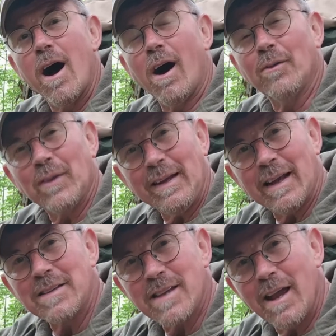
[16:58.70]
I think
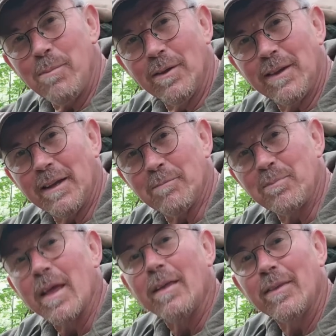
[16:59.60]
that's everything.
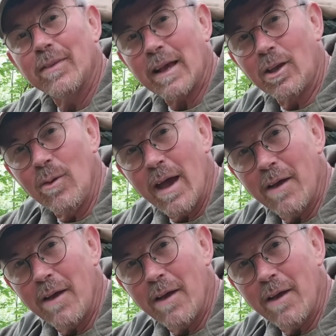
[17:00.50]
Thank you